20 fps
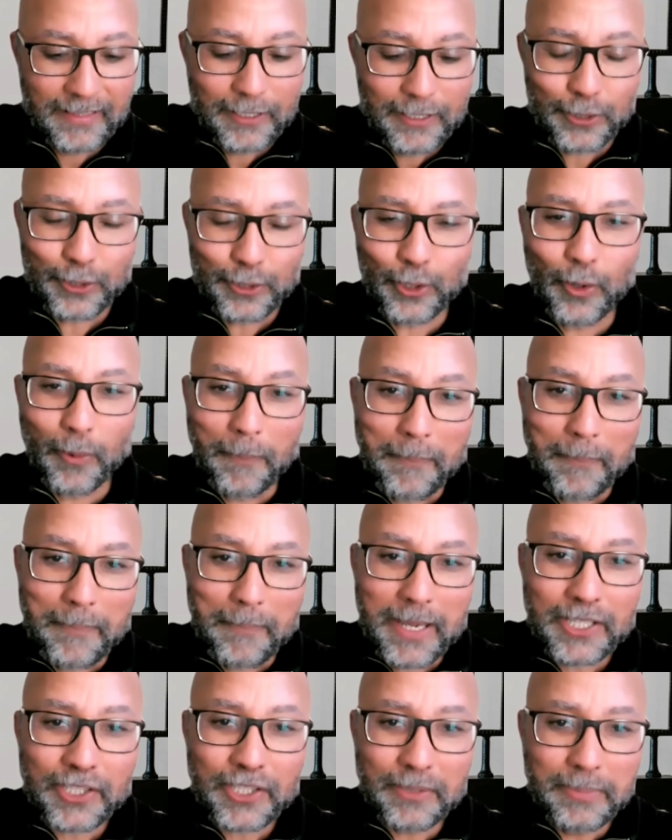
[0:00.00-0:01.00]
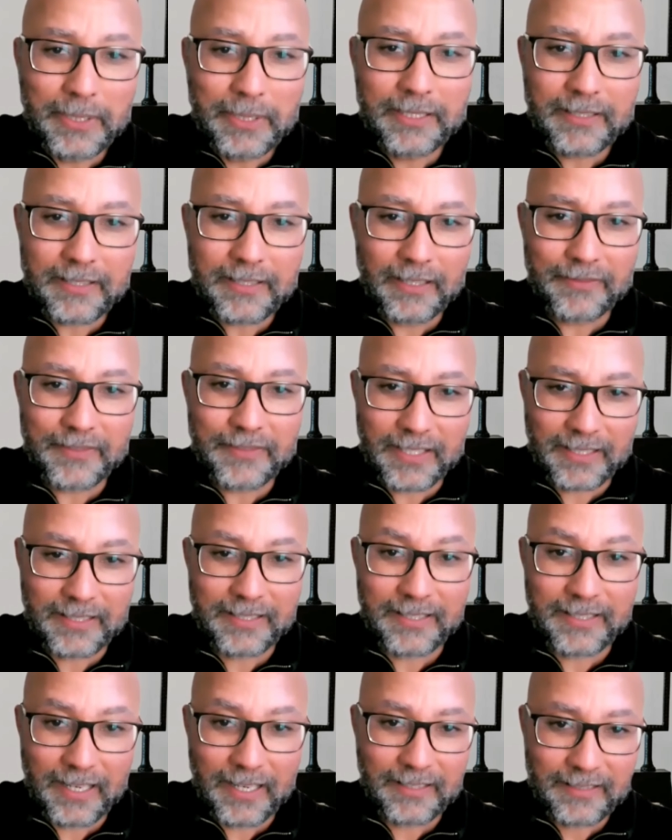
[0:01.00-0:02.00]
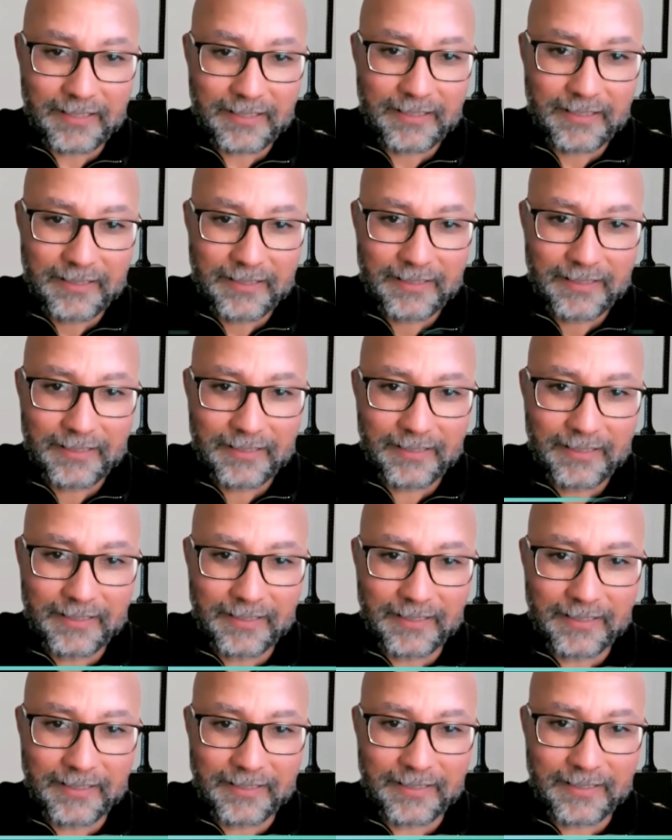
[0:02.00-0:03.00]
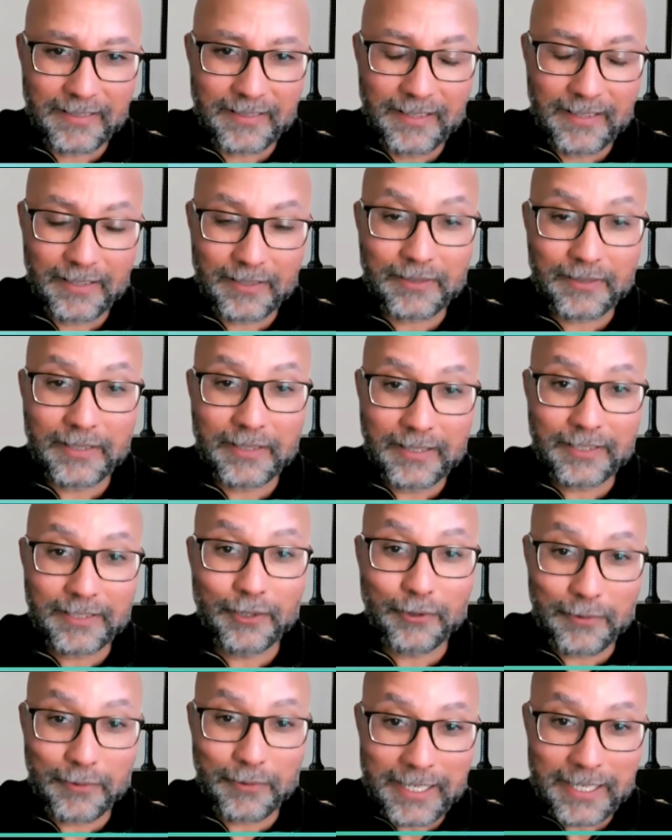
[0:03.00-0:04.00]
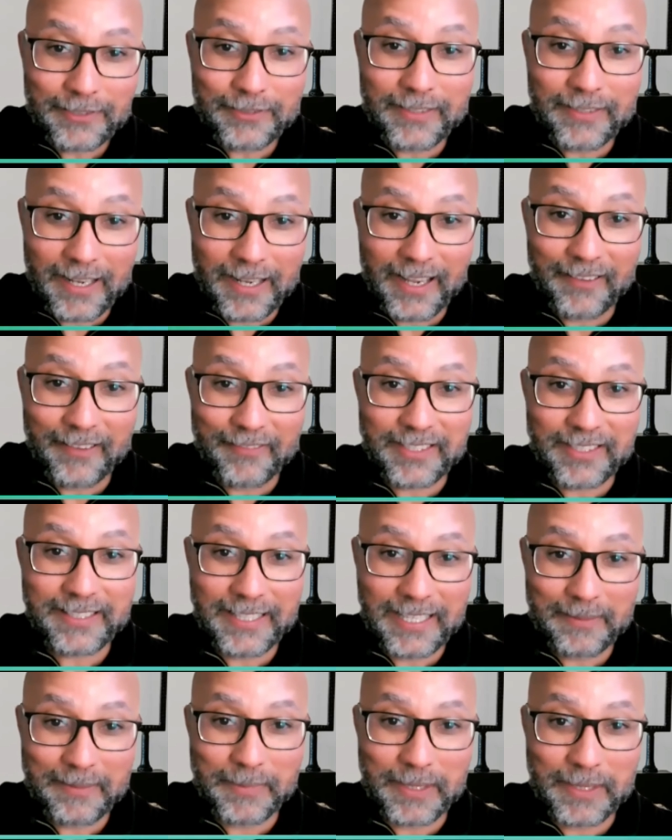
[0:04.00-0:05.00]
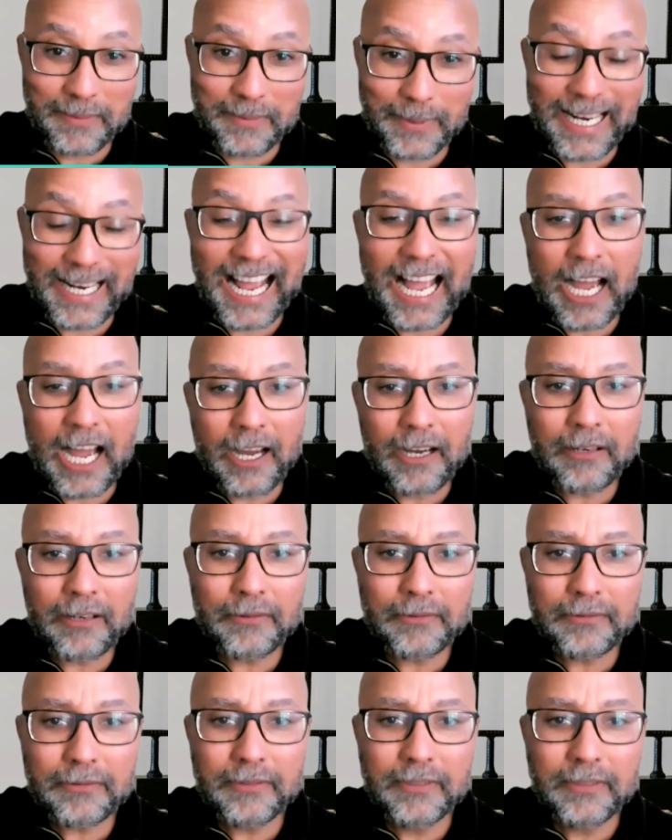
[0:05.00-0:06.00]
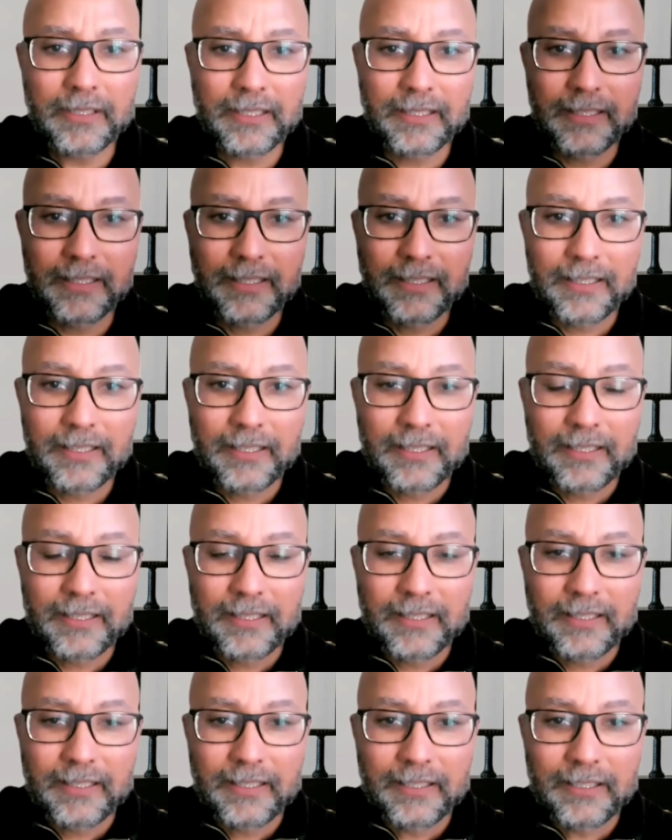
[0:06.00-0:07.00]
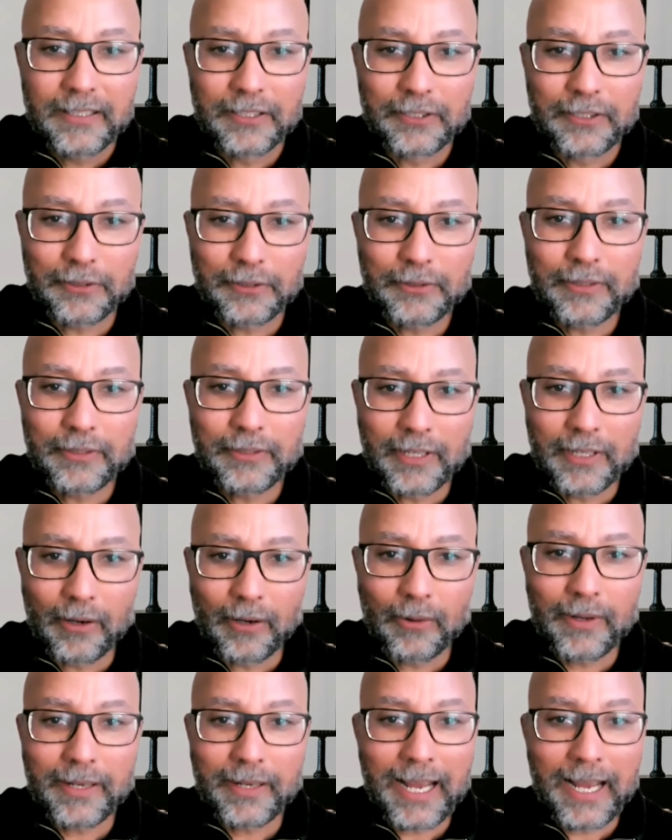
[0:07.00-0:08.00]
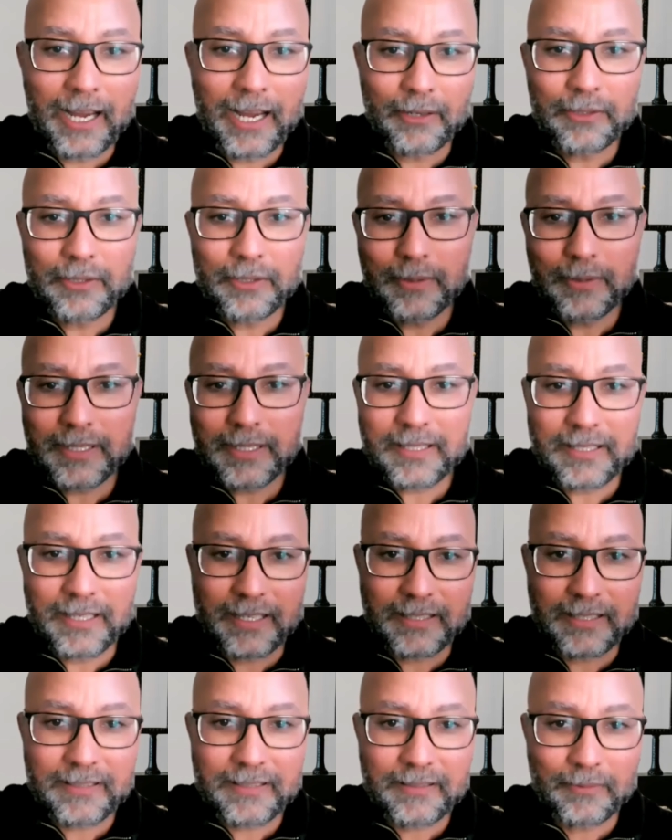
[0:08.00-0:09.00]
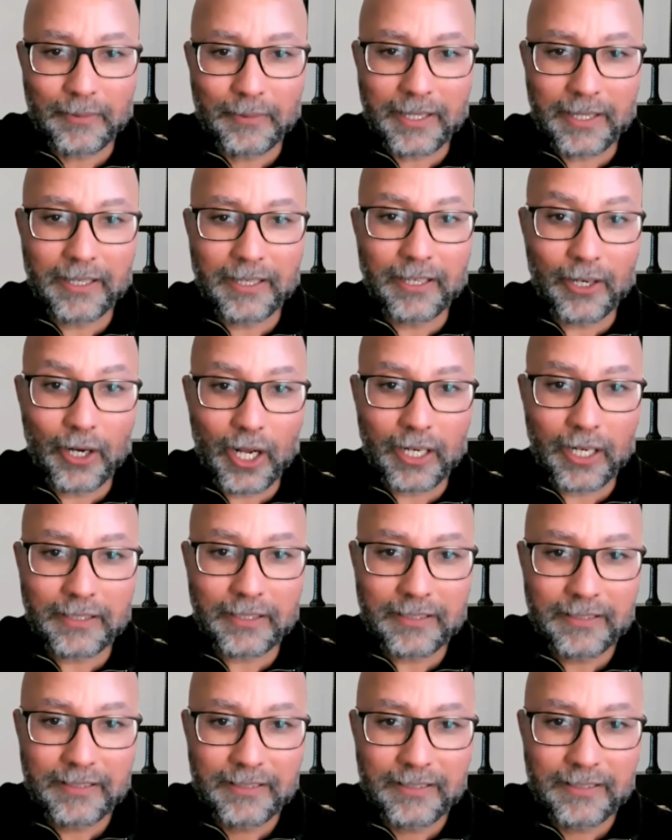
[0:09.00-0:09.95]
So your measurements of success it's great to now have a statement, but how do you know and how do you assess whether or not